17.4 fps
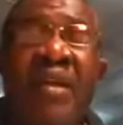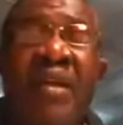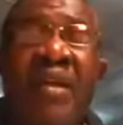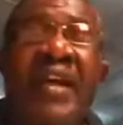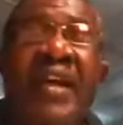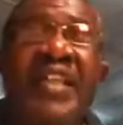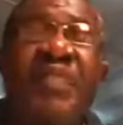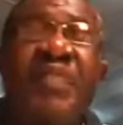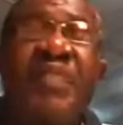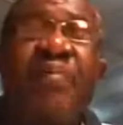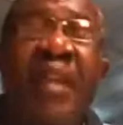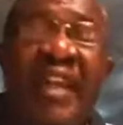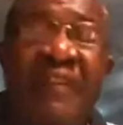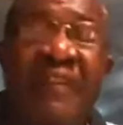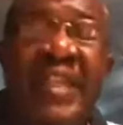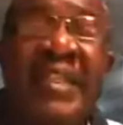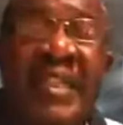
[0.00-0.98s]
he has
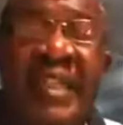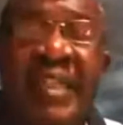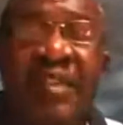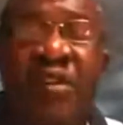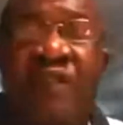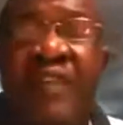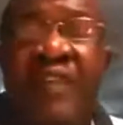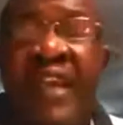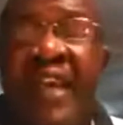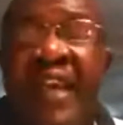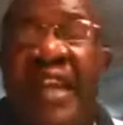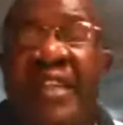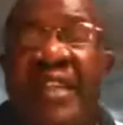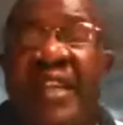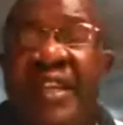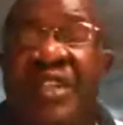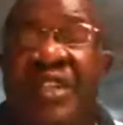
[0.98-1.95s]
believed of the
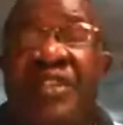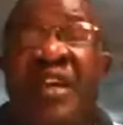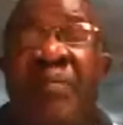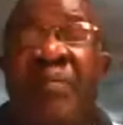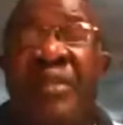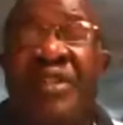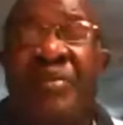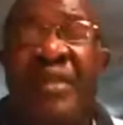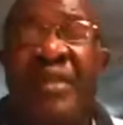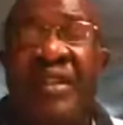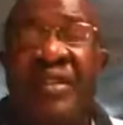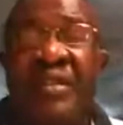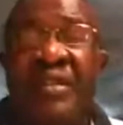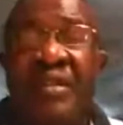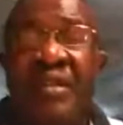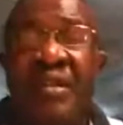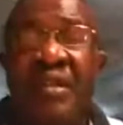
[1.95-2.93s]
elites and the establishment.
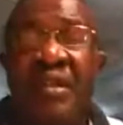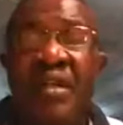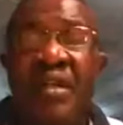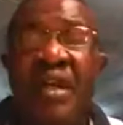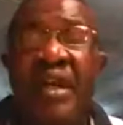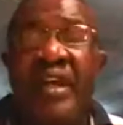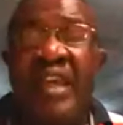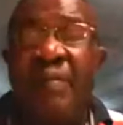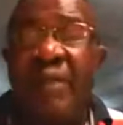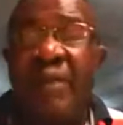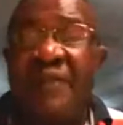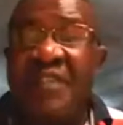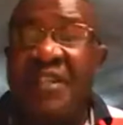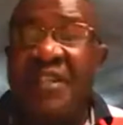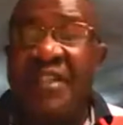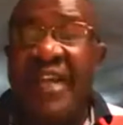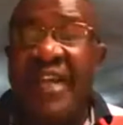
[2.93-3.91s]
And he
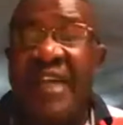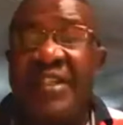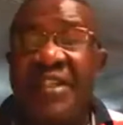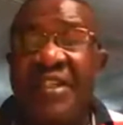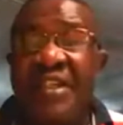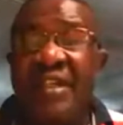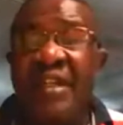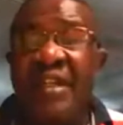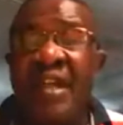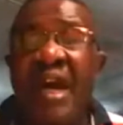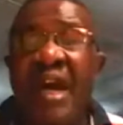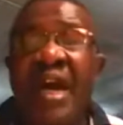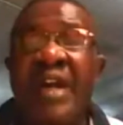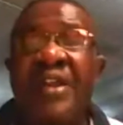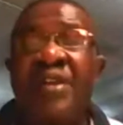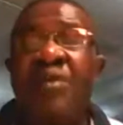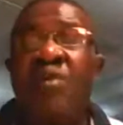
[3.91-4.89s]
wants
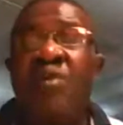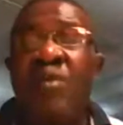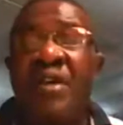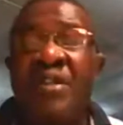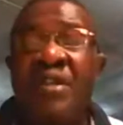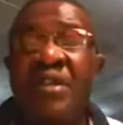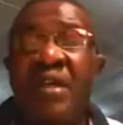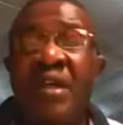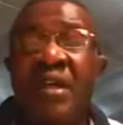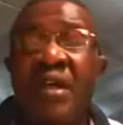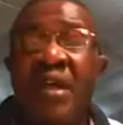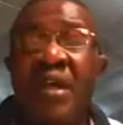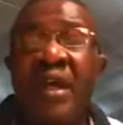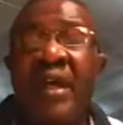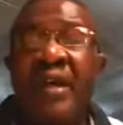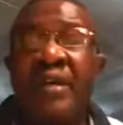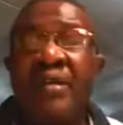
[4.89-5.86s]
abundance.
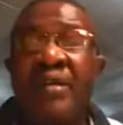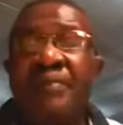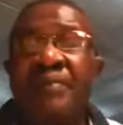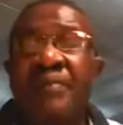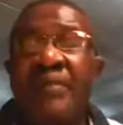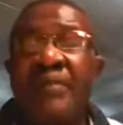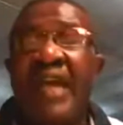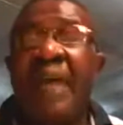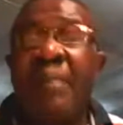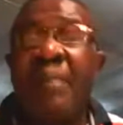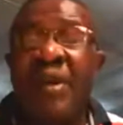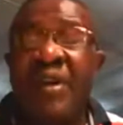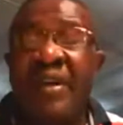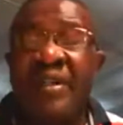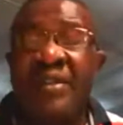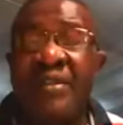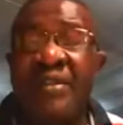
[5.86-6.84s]
And now
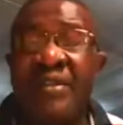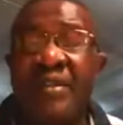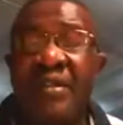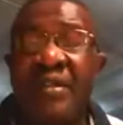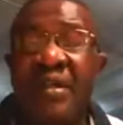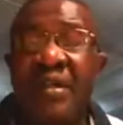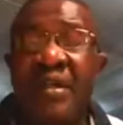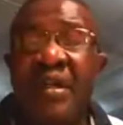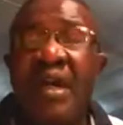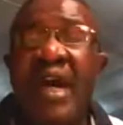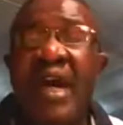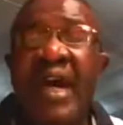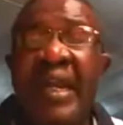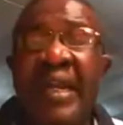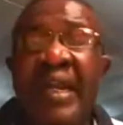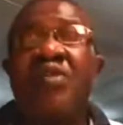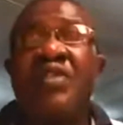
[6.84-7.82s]
he's deceived
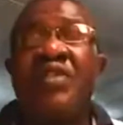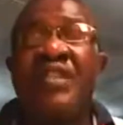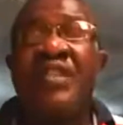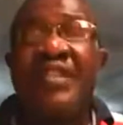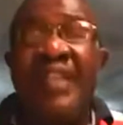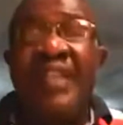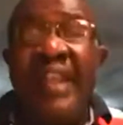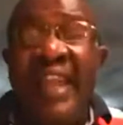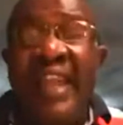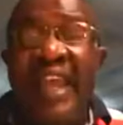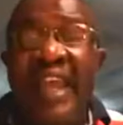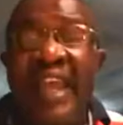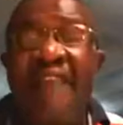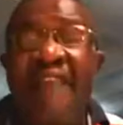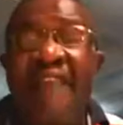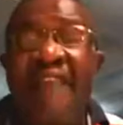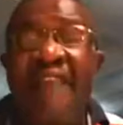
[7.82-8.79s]
to
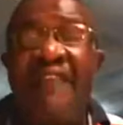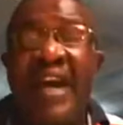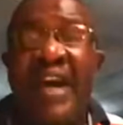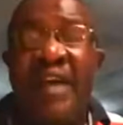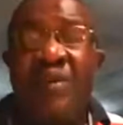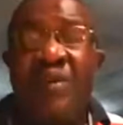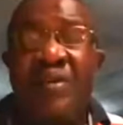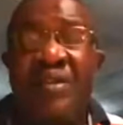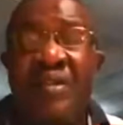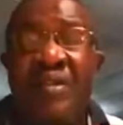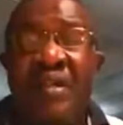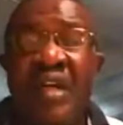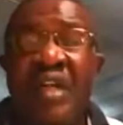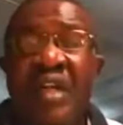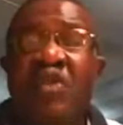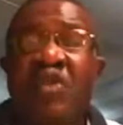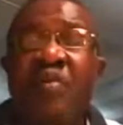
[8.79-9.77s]
slave out
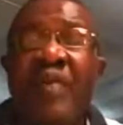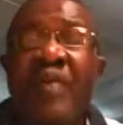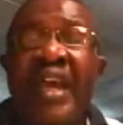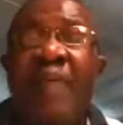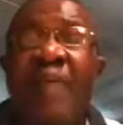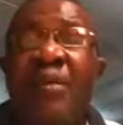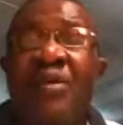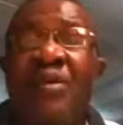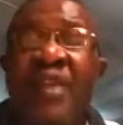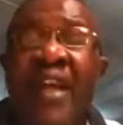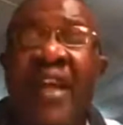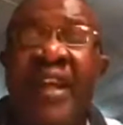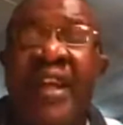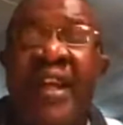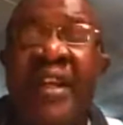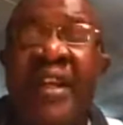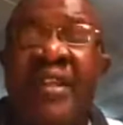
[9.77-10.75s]
to be able to
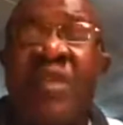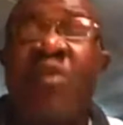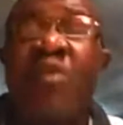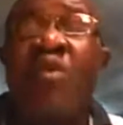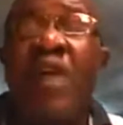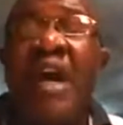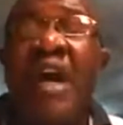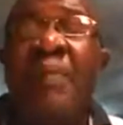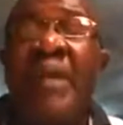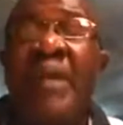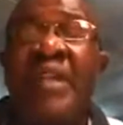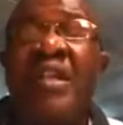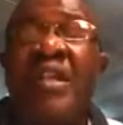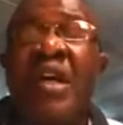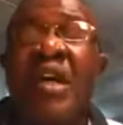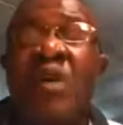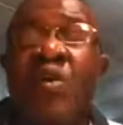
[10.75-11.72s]
get that kind of
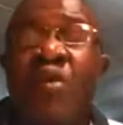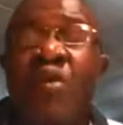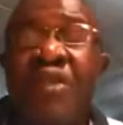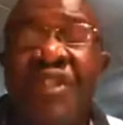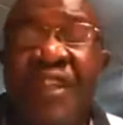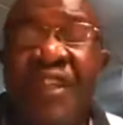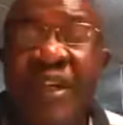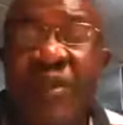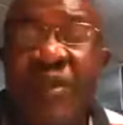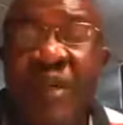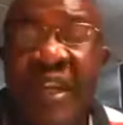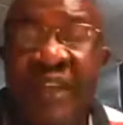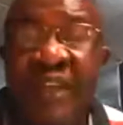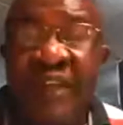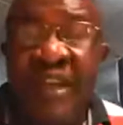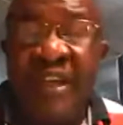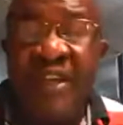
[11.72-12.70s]
abundance which he will
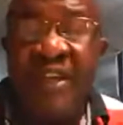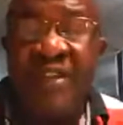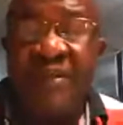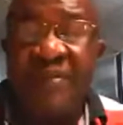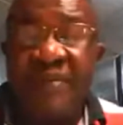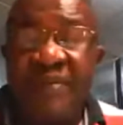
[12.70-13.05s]
never get.